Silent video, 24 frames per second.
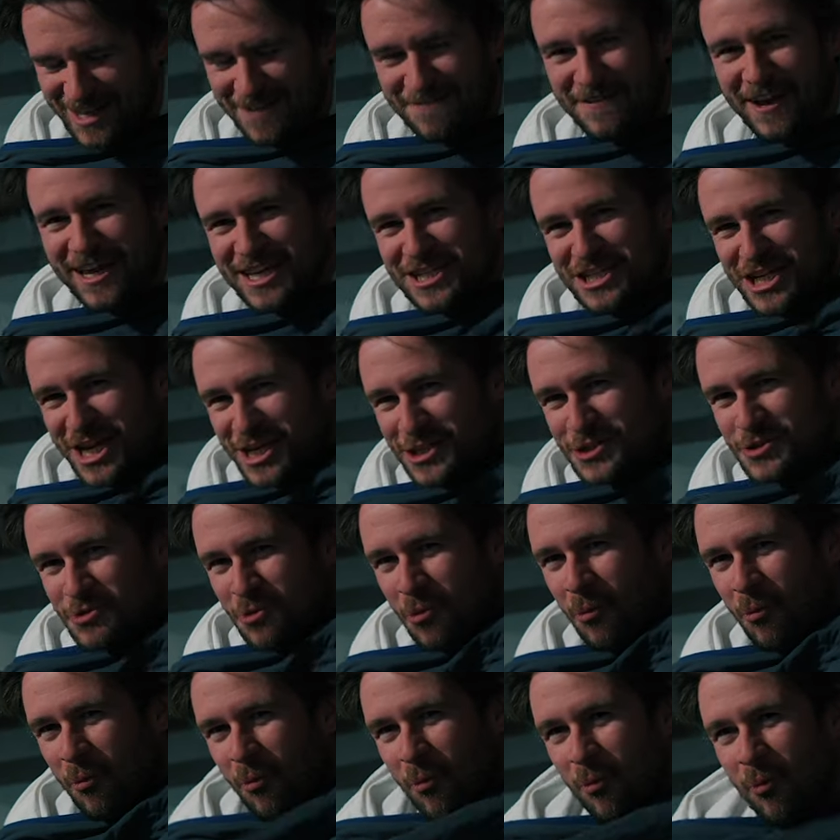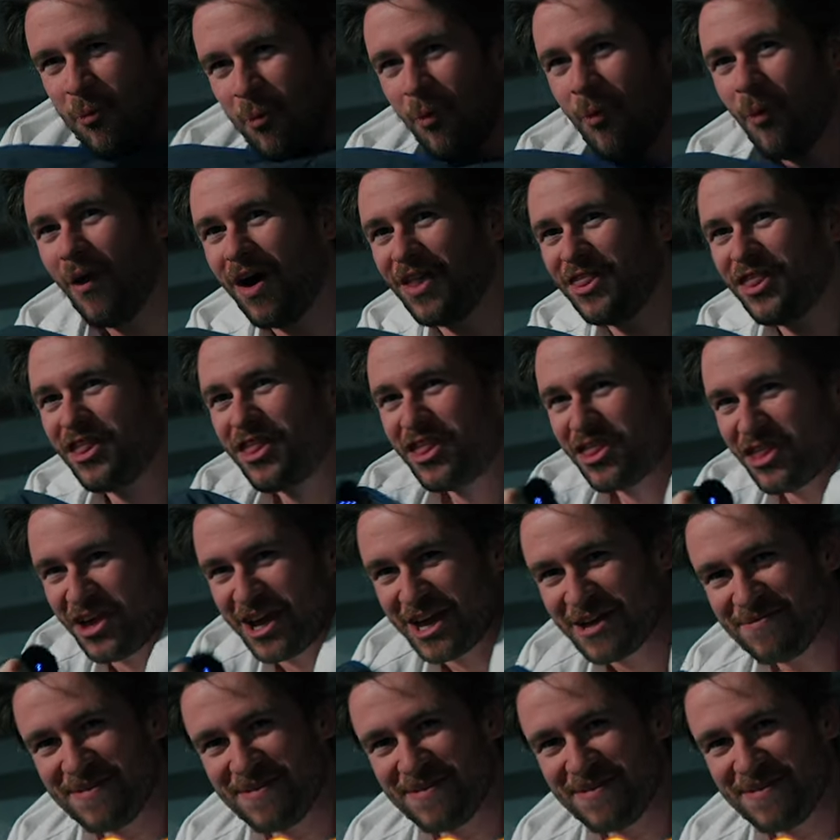If I could change one thing